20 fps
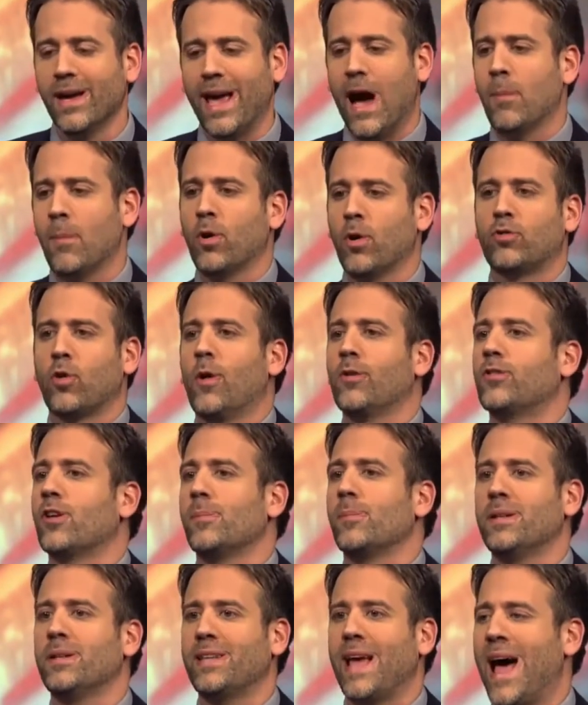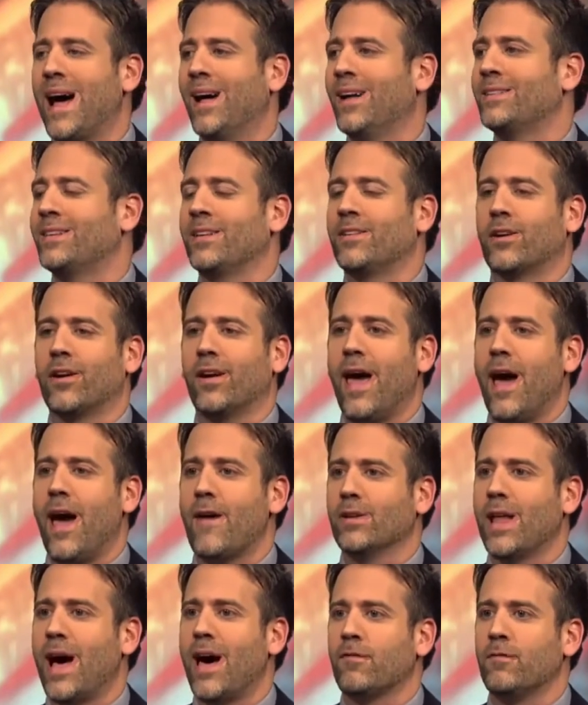Cowboys are always going to be talented. They're going to
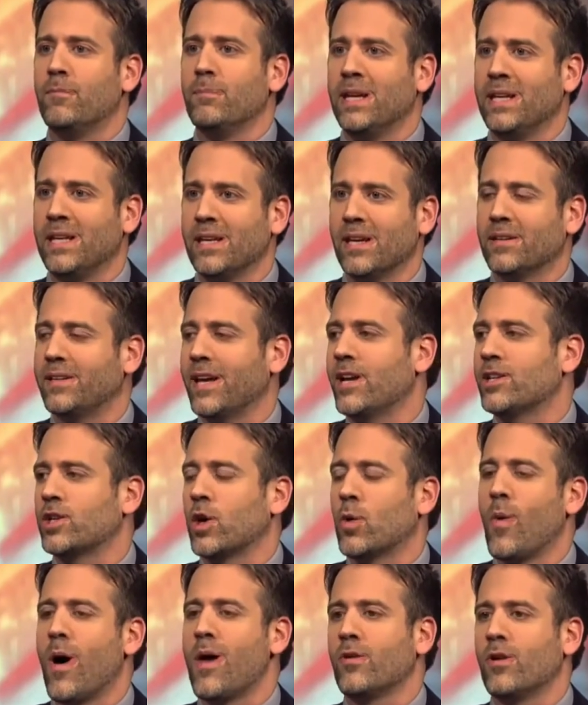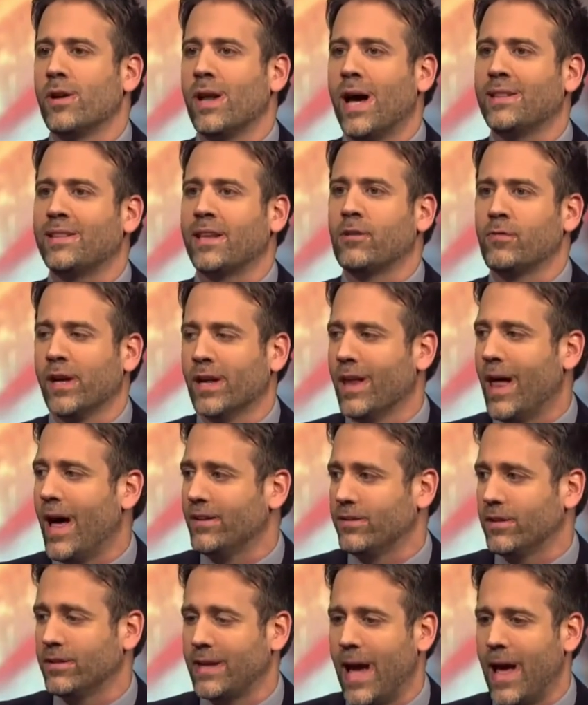have a lot of media attention, whether or not they
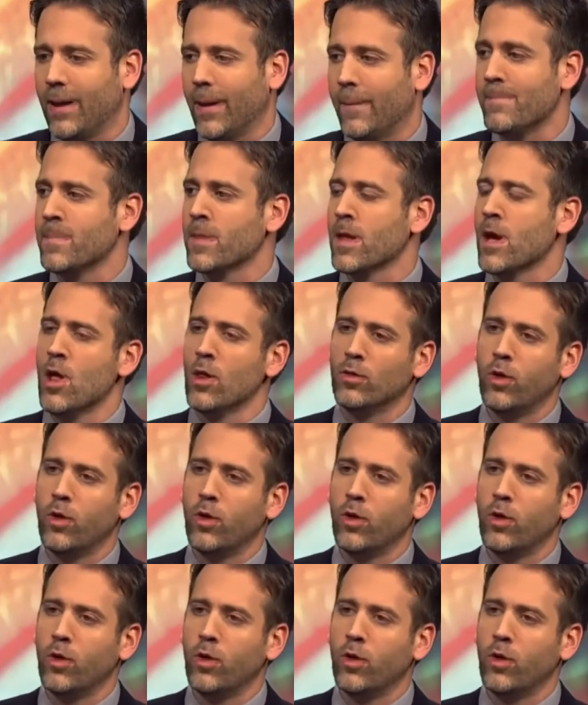realize the talent.